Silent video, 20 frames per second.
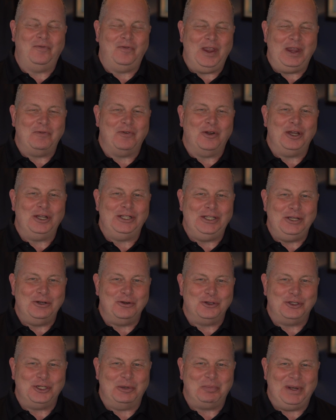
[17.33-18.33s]
favorite
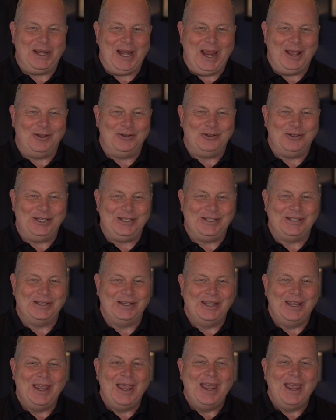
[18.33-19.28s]
leadership analogies.